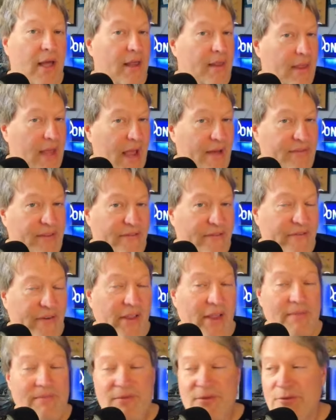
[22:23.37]
They have to
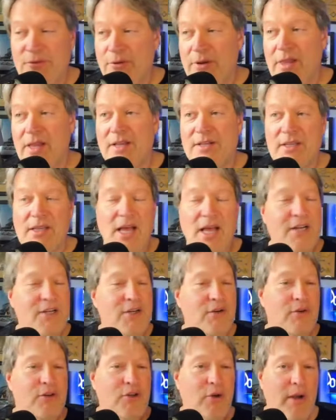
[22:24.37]
fill it, and Frelick's a
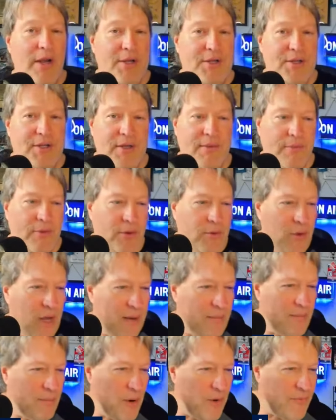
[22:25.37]
logical choice.
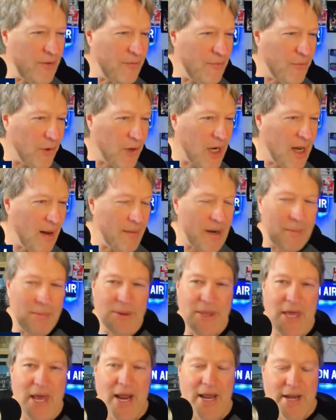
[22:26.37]
Credit Murphy for coming up
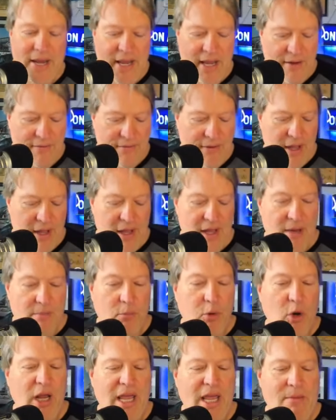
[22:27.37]
with that idea of
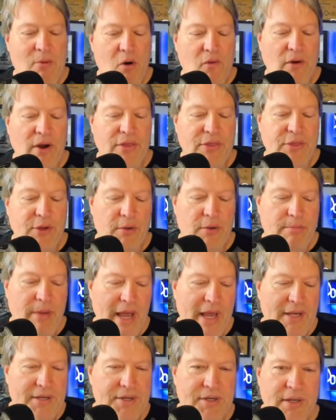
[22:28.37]
putting him over at third
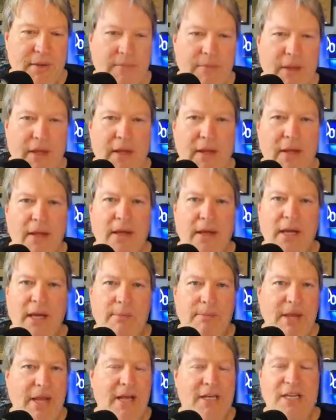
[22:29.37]
base,
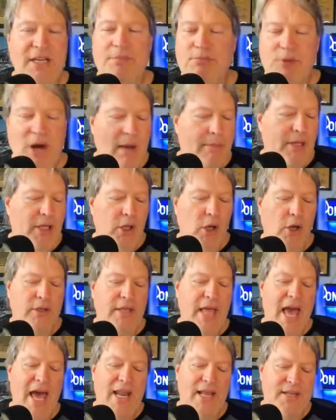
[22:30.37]
because he probably looked
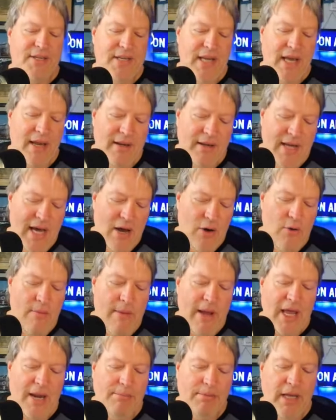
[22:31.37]
at it and said, God, who am
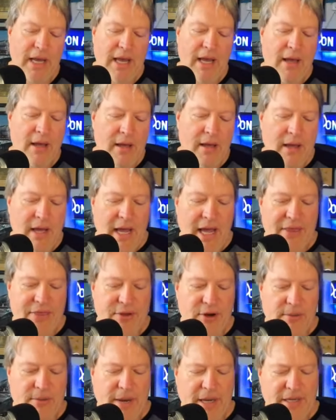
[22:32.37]
I going to play at
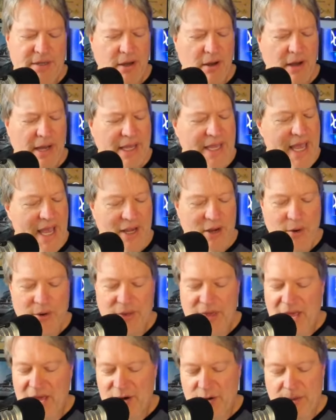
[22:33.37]
third base? Oh, I can't go with
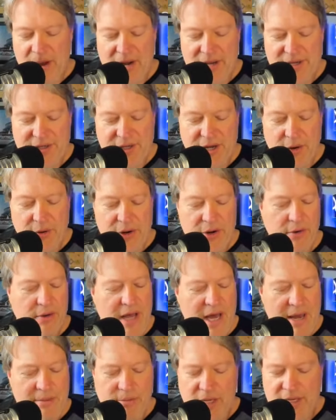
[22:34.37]
Andrew Monasterio.
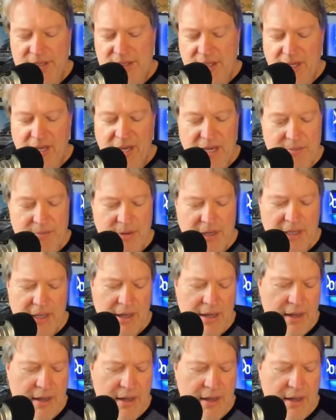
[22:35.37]
God bless the kid, but